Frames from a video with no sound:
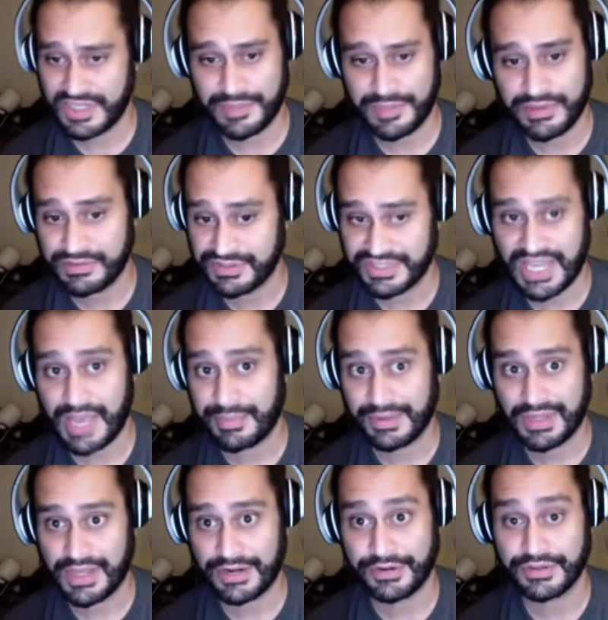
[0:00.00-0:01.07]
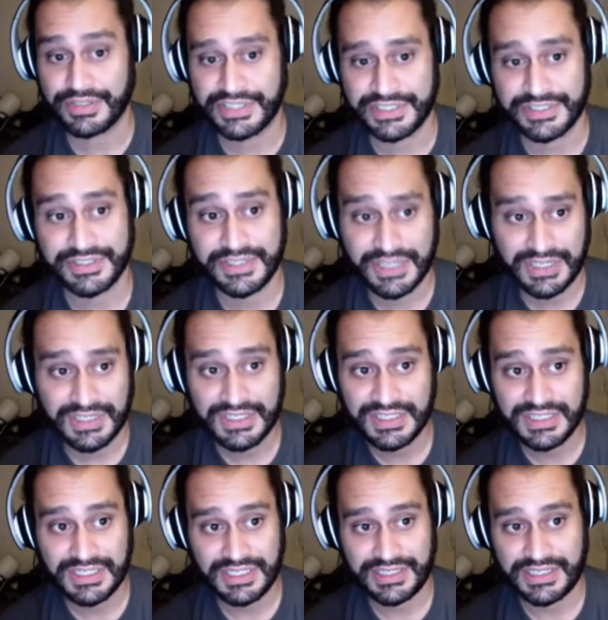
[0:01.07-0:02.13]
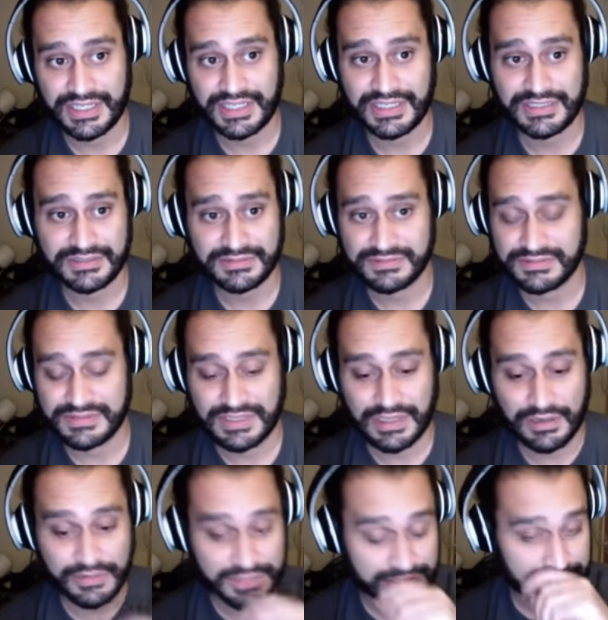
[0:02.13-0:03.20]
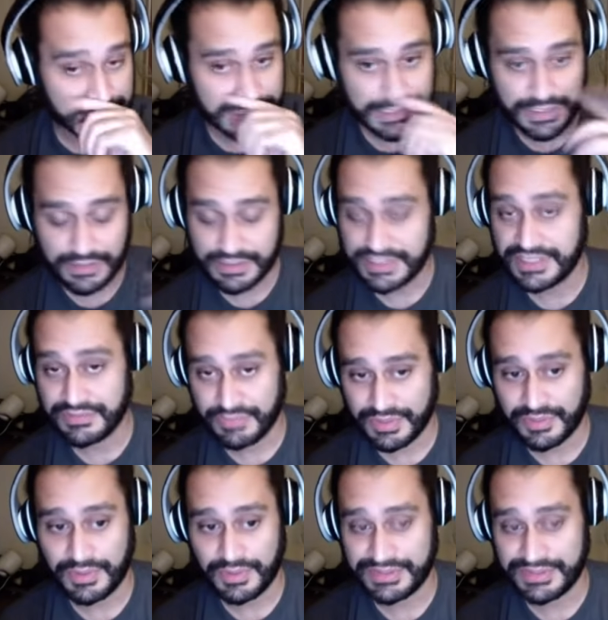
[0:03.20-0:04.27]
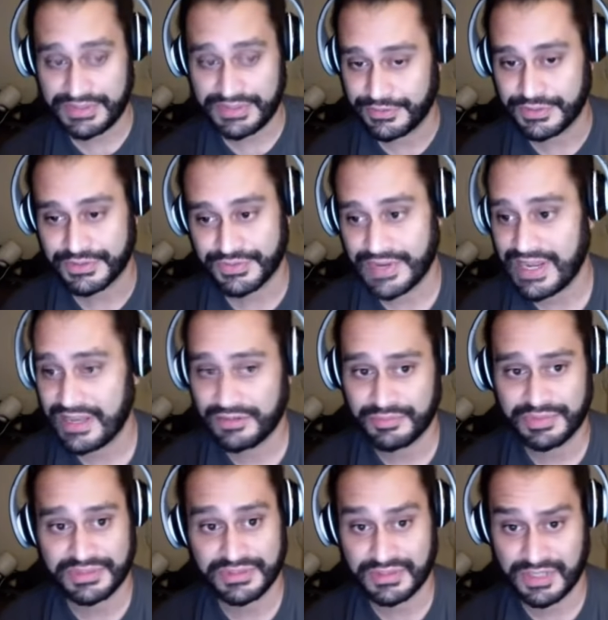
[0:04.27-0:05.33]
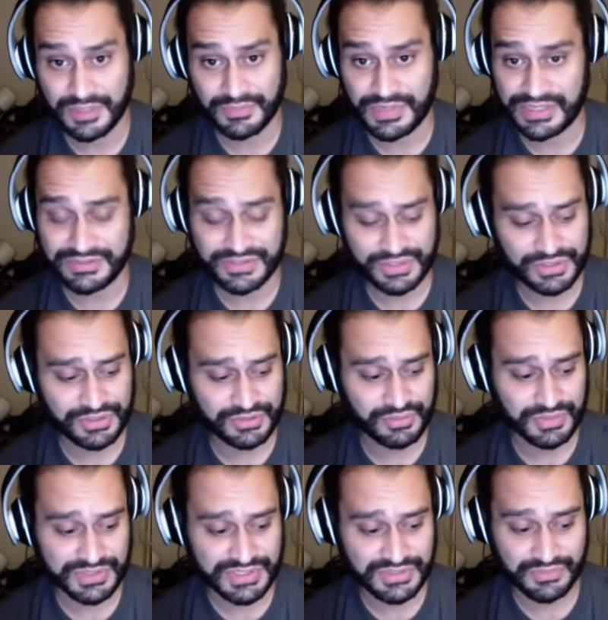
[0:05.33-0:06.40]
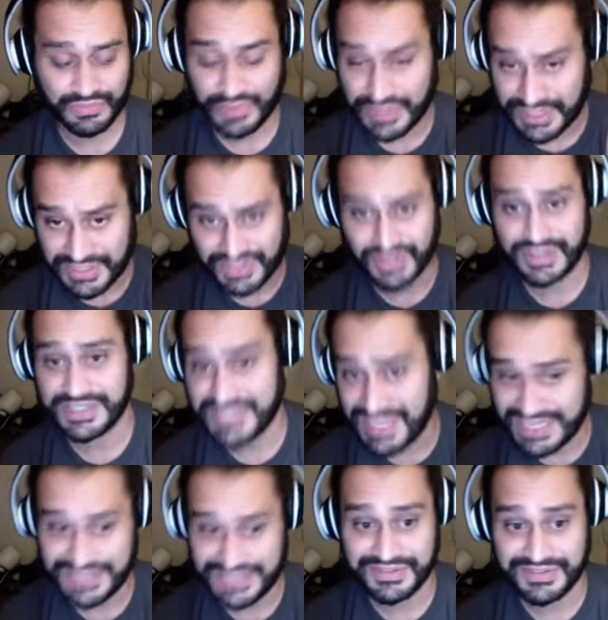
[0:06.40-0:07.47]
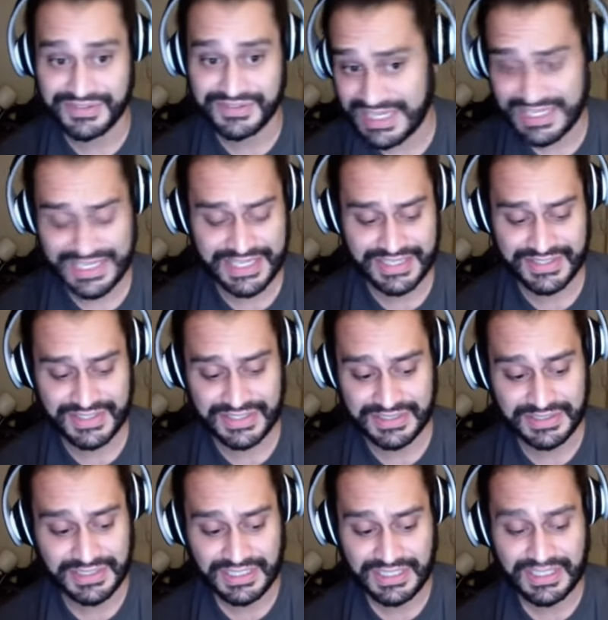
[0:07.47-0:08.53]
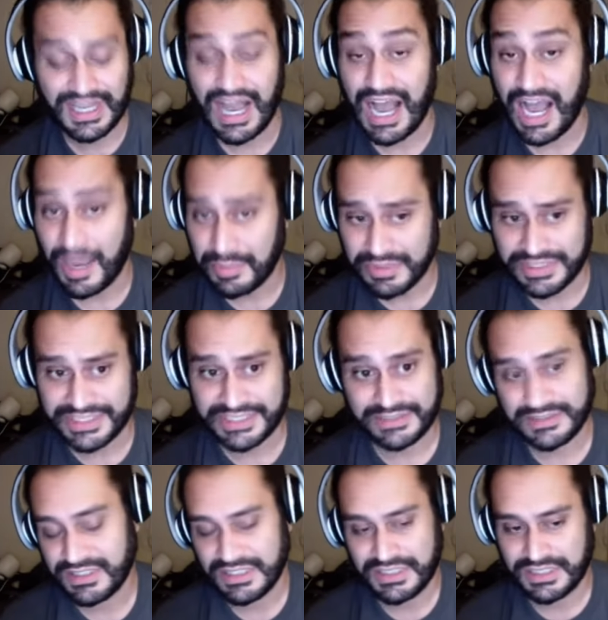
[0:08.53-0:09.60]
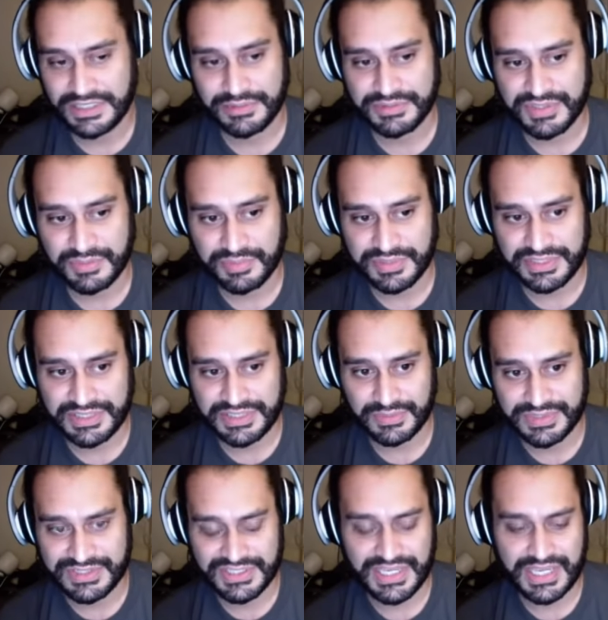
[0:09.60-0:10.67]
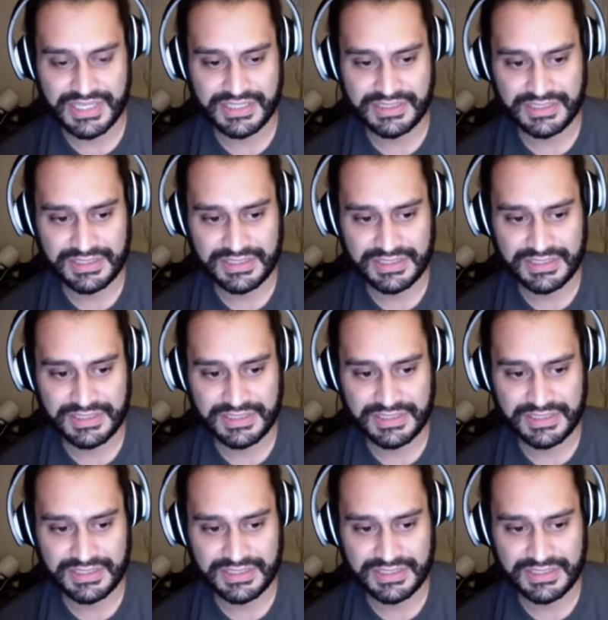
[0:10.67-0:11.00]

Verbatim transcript: Ponzinibbio just happened a lot earlier, and uh, Elkins, you know, he did really well in that first round, but come round two, once he really started taking those leg kicks and hobbling, it was completely one-sided.